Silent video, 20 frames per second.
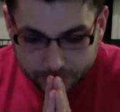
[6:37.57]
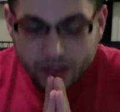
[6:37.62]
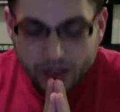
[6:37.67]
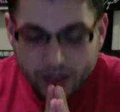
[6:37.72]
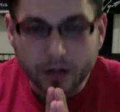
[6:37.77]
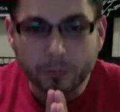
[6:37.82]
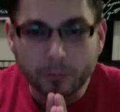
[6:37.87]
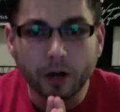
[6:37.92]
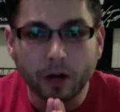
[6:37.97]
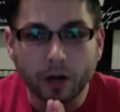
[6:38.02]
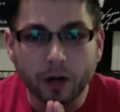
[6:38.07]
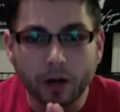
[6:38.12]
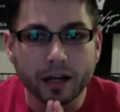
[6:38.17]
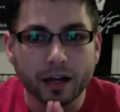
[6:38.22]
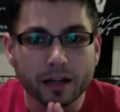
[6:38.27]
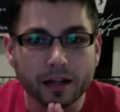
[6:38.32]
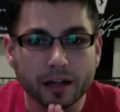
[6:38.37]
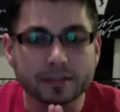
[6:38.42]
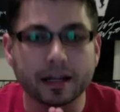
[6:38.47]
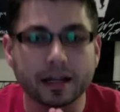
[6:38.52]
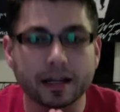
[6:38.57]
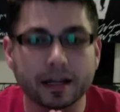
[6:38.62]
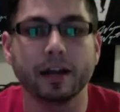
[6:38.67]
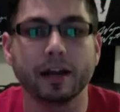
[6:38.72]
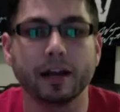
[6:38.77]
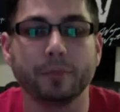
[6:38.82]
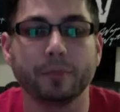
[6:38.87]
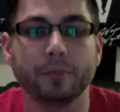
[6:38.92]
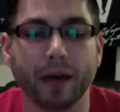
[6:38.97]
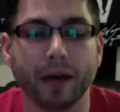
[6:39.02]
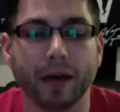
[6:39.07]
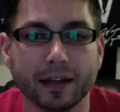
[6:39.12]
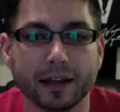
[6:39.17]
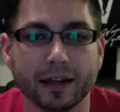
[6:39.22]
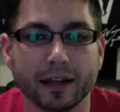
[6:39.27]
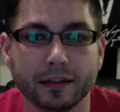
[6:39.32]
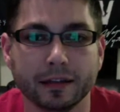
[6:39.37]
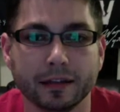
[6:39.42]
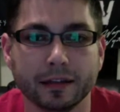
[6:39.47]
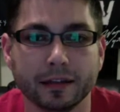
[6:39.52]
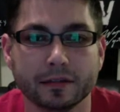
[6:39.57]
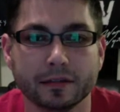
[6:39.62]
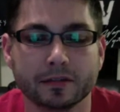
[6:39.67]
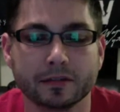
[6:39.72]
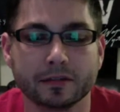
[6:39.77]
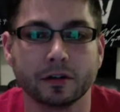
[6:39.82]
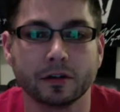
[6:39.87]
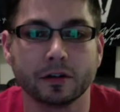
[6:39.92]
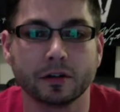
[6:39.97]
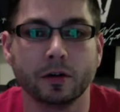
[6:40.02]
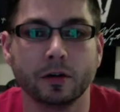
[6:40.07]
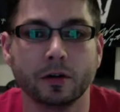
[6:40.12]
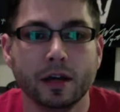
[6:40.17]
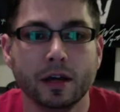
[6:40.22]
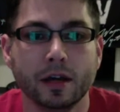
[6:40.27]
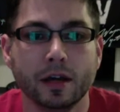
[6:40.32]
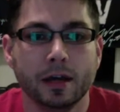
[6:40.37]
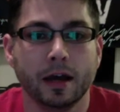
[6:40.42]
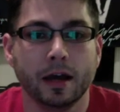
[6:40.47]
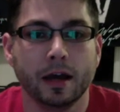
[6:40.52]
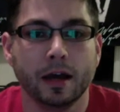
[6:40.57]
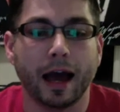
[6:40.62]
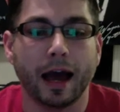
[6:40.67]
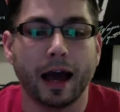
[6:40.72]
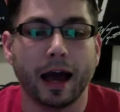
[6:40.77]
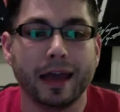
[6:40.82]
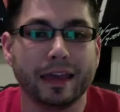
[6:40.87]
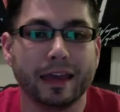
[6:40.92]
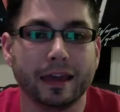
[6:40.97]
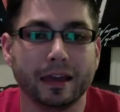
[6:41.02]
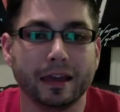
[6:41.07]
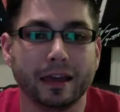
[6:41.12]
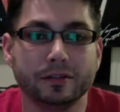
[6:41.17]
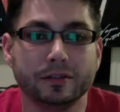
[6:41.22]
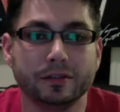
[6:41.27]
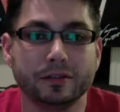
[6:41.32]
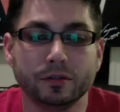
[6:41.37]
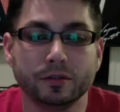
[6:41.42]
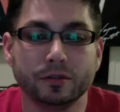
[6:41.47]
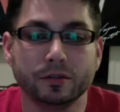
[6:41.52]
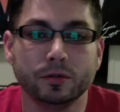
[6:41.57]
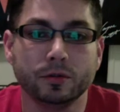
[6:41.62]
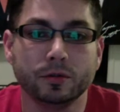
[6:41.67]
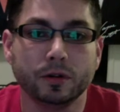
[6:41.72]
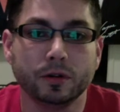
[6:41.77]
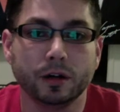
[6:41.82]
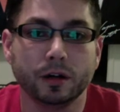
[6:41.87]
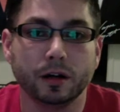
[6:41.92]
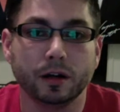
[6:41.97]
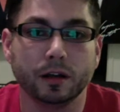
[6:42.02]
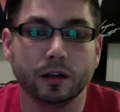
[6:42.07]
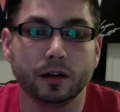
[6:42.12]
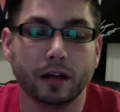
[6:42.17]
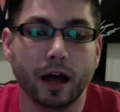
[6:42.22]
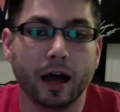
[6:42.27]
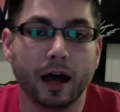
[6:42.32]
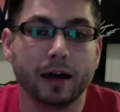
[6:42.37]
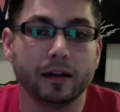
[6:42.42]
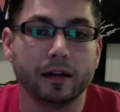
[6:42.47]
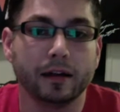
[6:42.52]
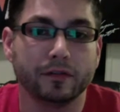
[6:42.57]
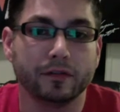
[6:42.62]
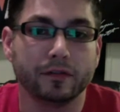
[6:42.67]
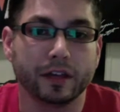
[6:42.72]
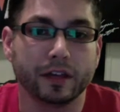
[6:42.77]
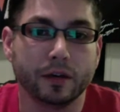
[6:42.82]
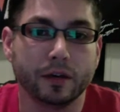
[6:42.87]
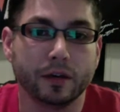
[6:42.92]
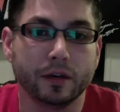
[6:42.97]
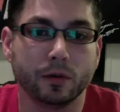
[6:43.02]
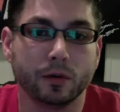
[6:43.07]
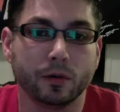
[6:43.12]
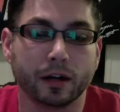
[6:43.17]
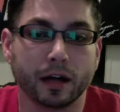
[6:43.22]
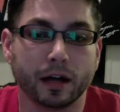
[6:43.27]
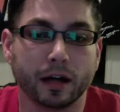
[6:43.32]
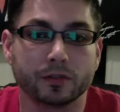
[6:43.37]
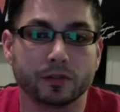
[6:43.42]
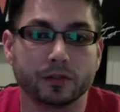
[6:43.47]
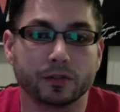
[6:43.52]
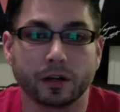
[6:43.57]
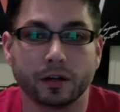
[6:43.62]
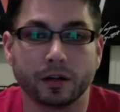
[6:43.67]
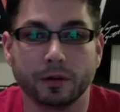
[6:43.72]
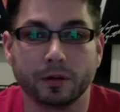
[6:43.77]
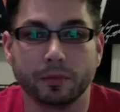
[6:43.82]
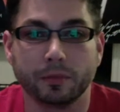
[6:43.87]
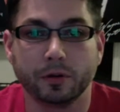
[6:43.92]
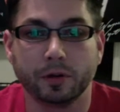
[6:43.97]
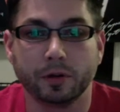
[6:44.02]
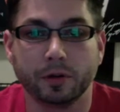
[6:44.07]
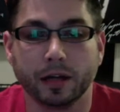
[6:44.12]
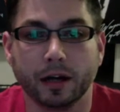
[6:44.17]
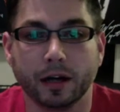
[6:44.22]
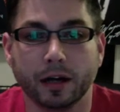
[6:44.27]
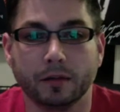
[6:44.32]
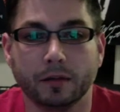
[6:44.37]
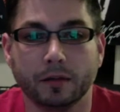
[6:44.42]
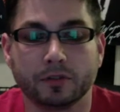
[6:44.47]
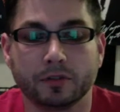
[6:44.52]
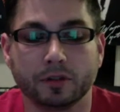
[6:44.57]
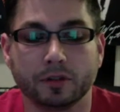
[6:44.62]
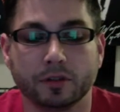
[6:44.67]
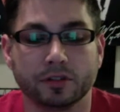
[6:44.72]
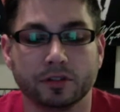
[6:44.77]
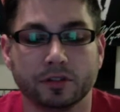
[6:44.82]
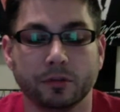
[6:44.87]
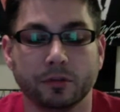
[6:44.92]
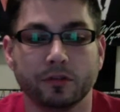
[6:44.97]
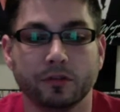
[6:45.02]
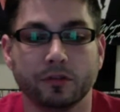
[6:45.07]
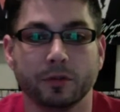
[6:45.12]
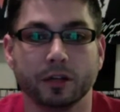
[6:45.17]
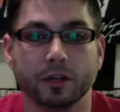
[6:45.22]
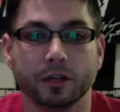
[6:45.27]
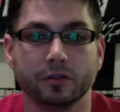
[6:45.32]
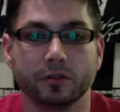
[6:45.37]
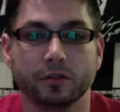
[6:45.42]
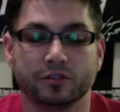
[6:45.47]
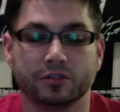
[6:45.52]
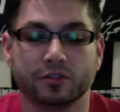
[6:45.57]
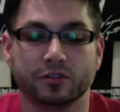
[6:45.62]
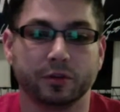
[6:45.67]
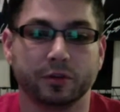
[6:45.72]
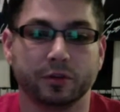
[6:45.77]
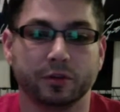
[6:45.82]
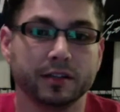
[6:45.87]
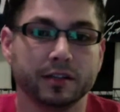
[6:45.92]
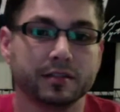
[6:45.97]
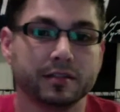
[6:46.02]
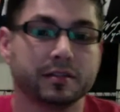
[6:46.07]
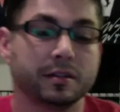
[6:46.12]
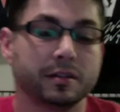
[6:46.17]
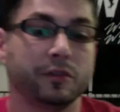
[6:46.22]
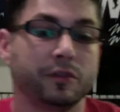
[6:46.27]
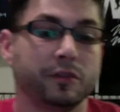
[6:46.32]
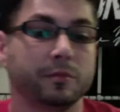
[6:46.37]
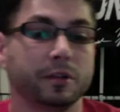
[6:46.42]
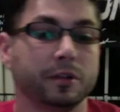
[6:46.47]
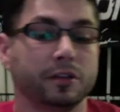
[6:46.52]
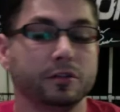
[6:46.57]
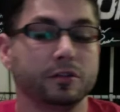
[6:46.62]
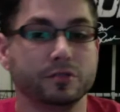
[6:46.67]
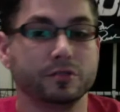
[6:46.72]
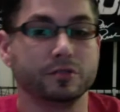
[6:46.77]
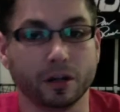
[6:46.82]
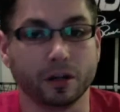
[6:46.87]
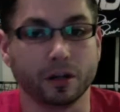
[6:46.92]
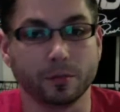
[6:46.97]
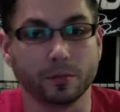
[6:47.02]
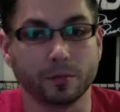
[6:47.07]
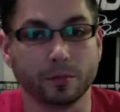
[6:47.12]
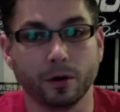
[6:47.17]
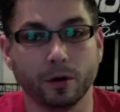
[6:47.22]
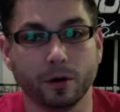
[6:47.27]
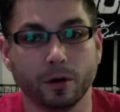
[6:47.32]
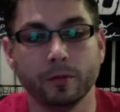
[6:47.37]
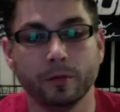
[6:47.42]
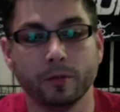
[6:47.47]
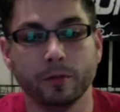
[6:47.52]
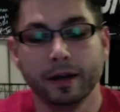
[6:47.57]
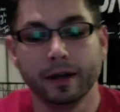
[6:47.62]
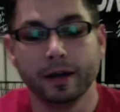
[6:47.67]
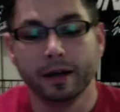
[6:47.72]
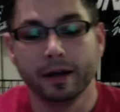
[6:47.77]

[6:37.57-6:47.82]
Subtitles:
I'll be honest, I've got a bad Achilles, so I can't do a lot of the HIIT workouts we're going to be putting up. So some of them include sprints, some of them include jump rope.